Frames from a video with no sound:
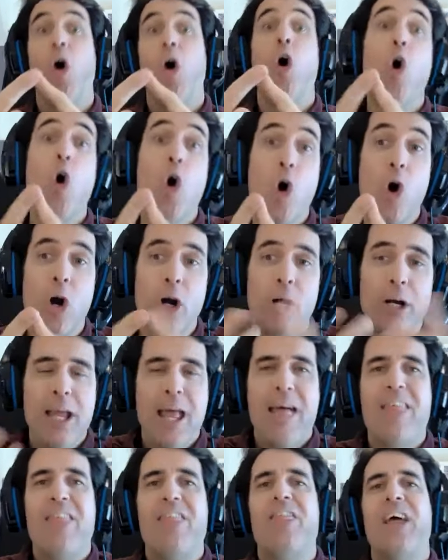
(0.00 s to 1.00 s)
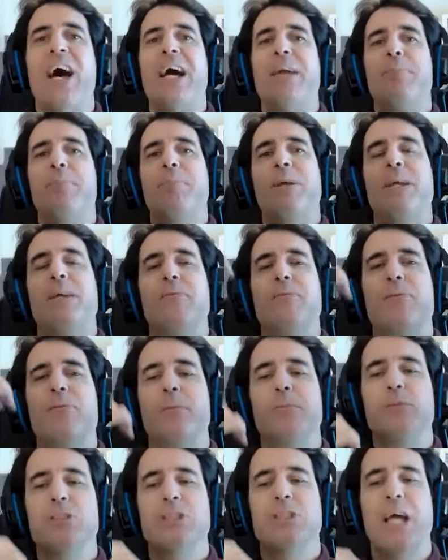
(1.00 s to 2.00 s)
or that pain
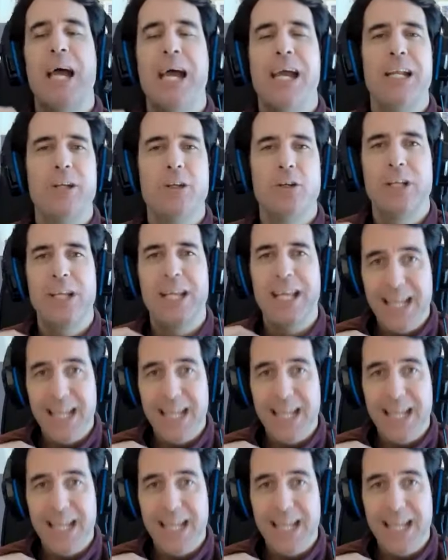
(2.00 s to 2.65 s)
from childhood